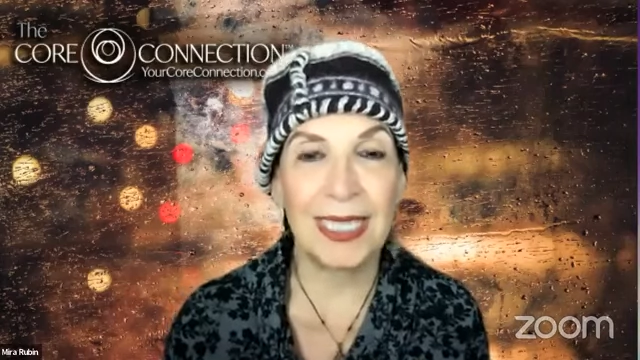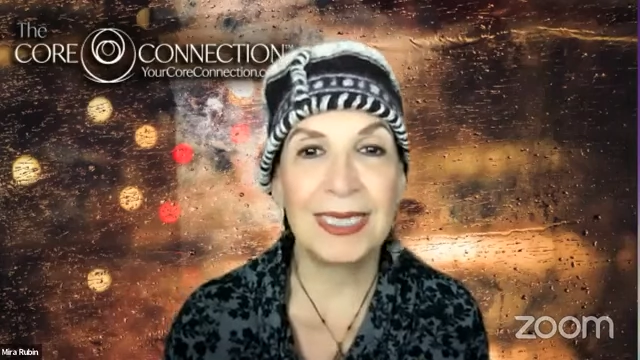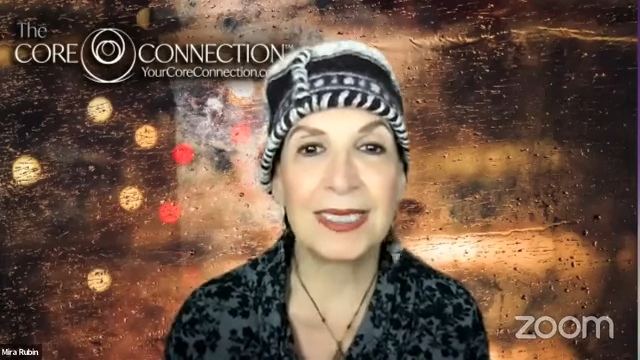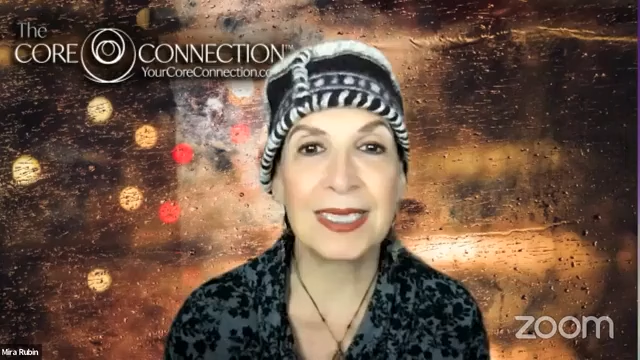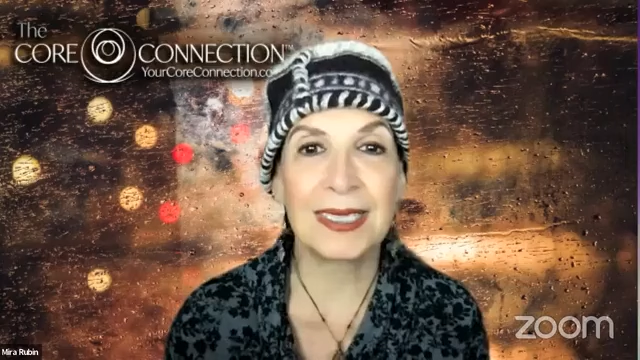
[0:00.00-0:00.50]

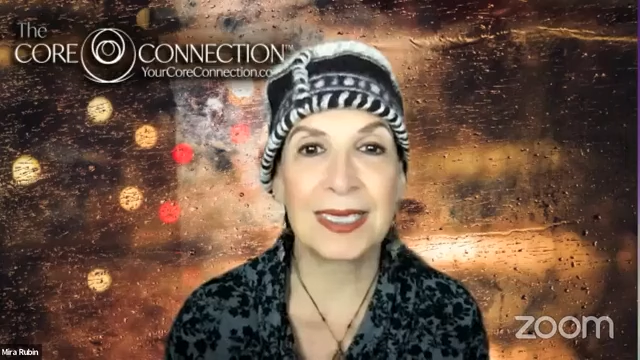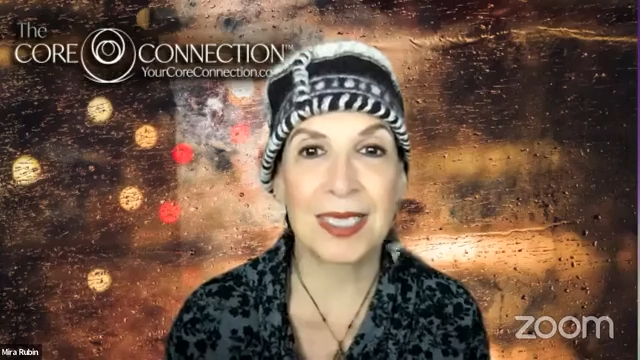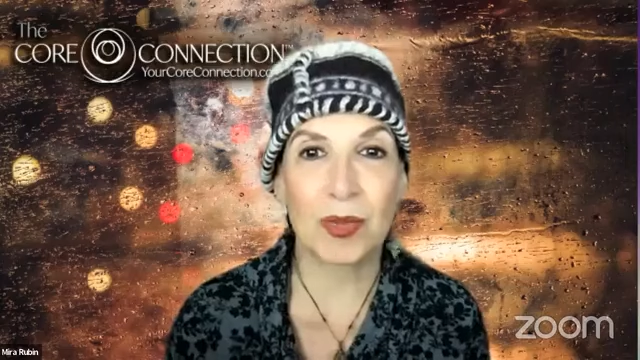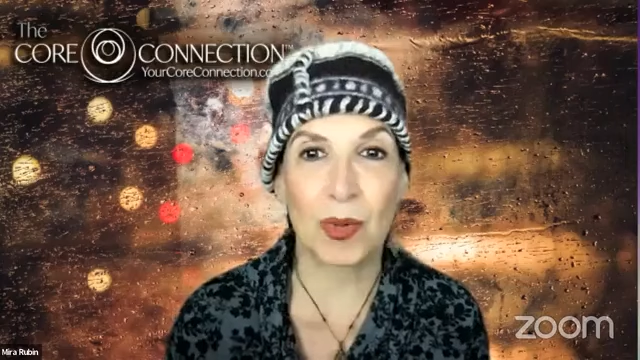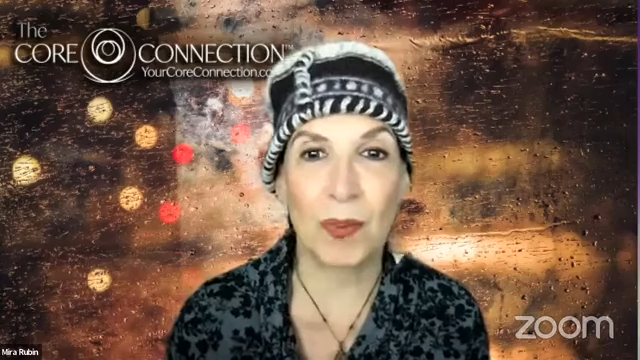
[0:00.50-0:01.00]
into
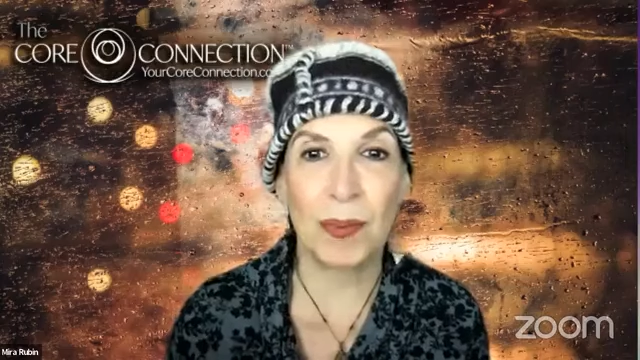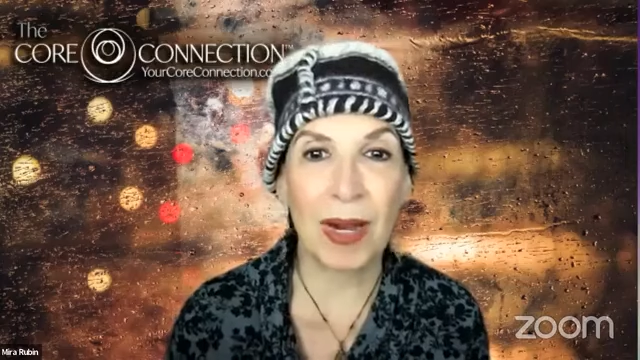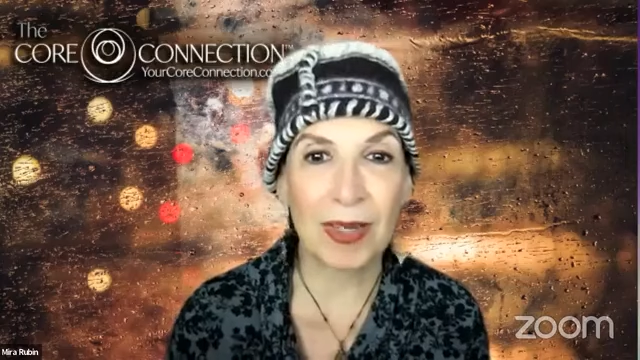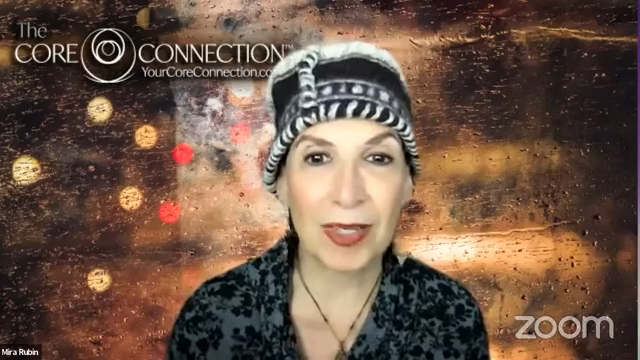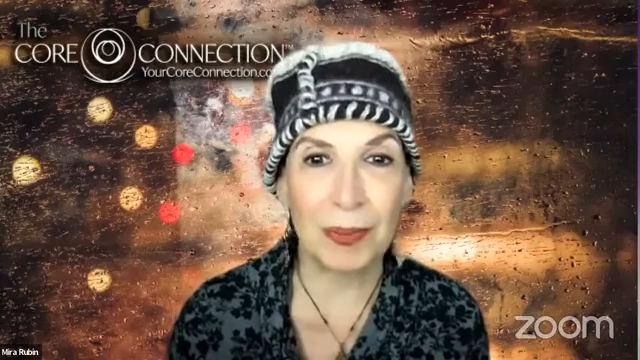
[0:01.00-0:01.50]
this
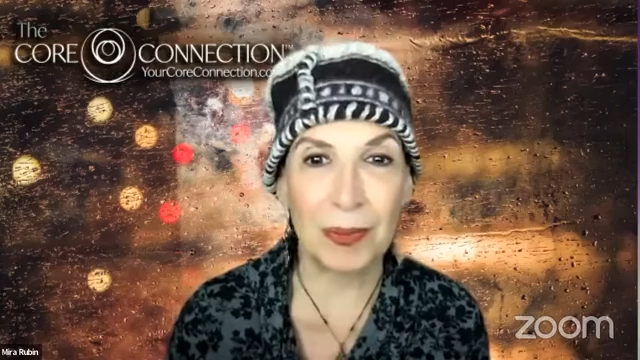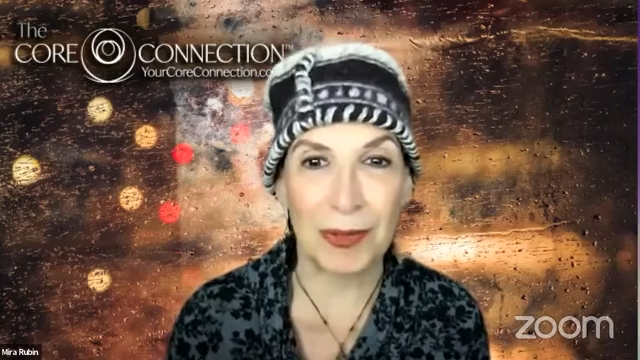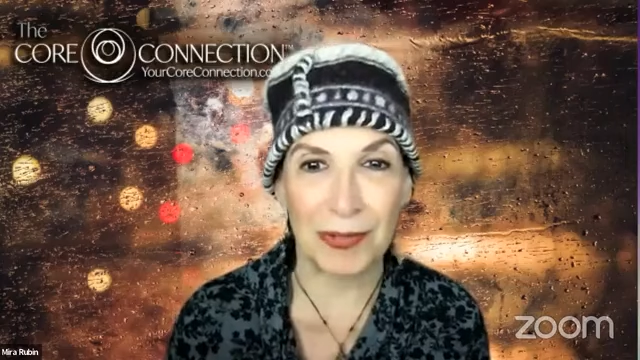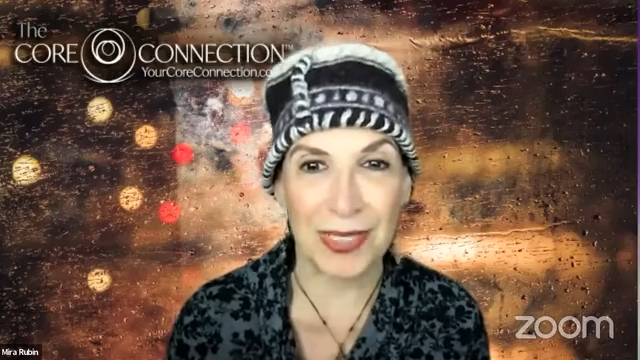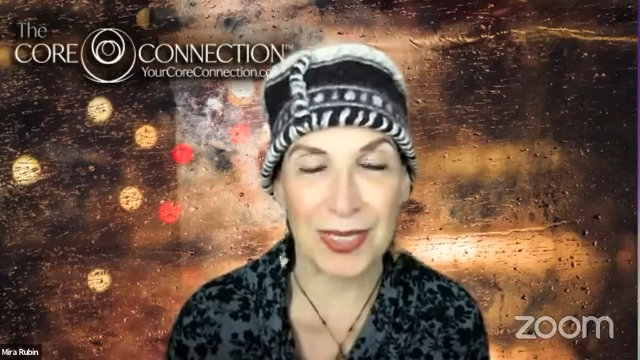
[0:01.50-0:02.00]
remarkable
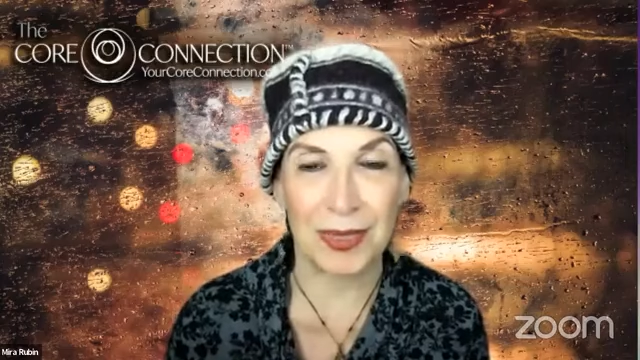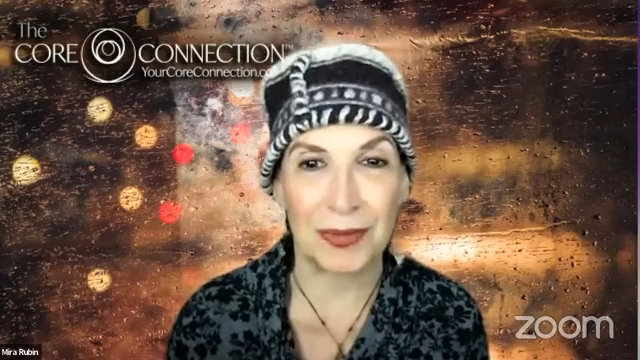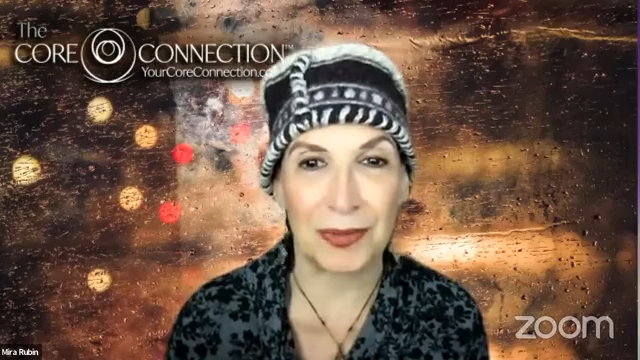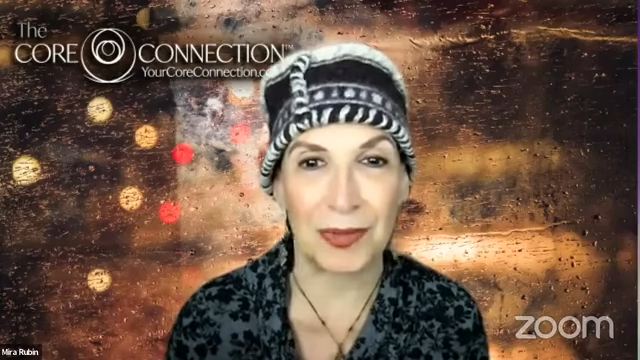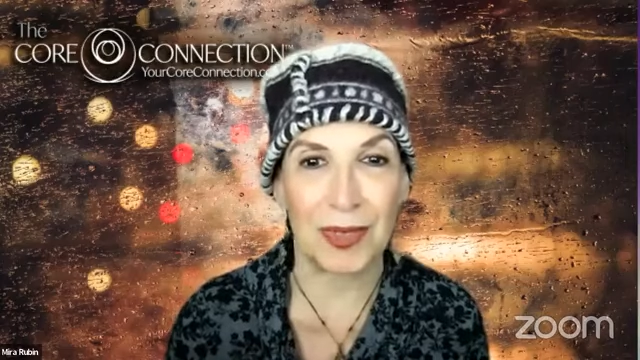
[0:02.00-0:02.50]

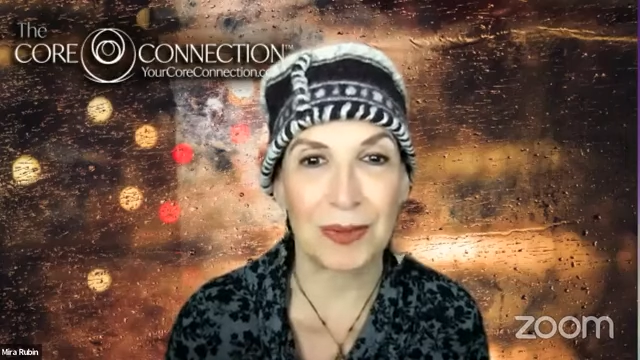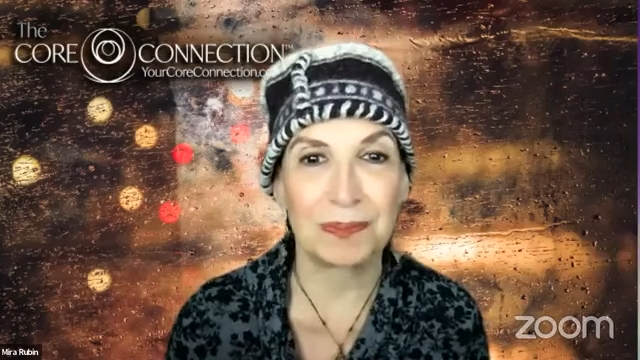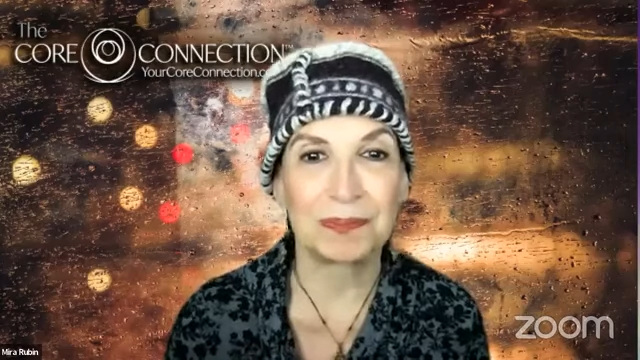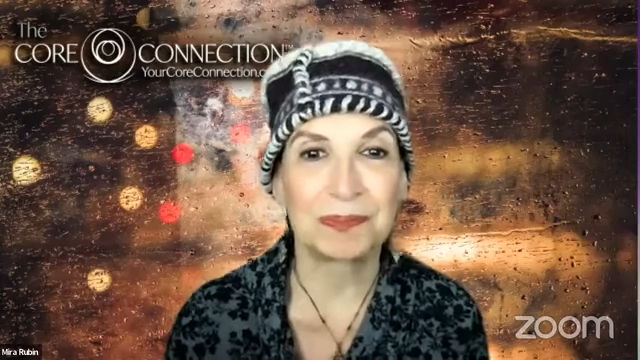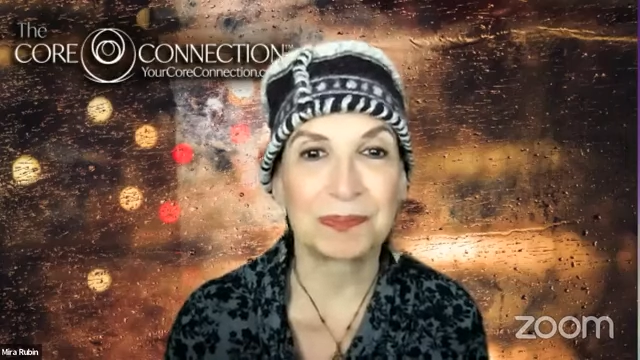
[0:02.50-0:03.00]
physical form